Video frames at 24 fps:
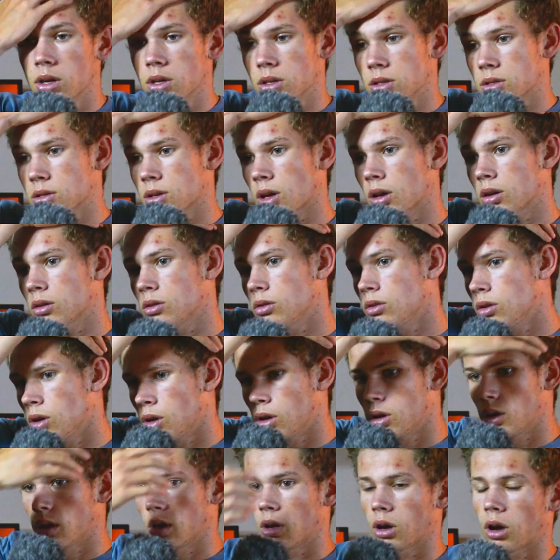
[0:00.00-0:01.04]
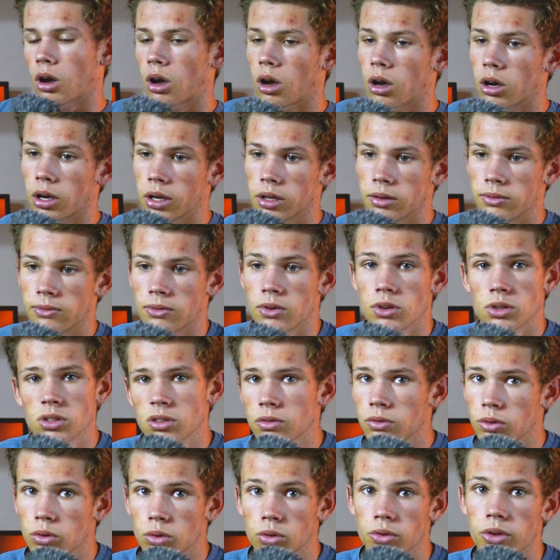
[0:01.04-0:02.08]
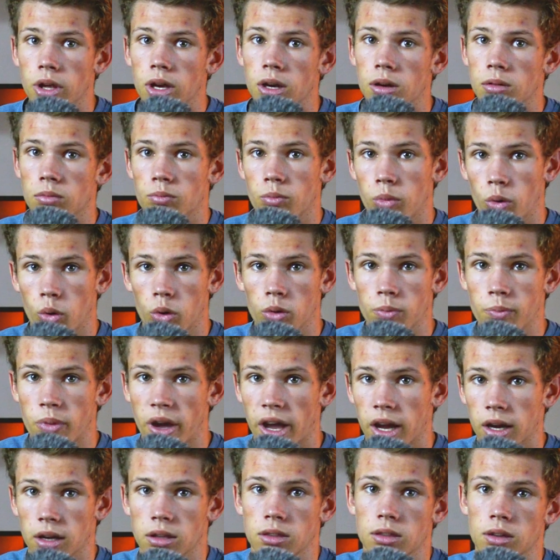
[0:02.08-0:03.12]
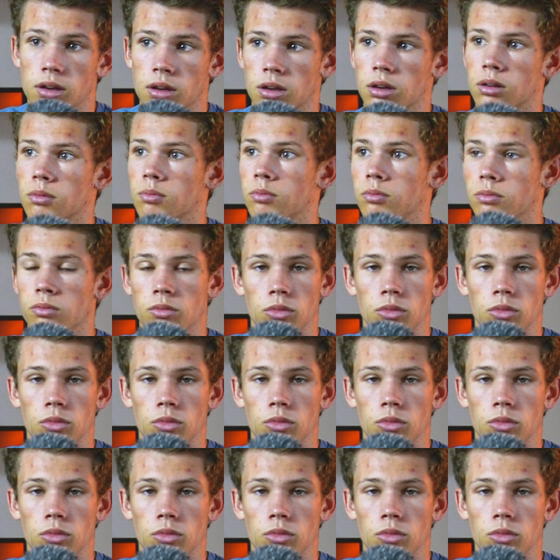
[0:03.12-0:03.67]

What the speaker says: So I first of all then brought back the,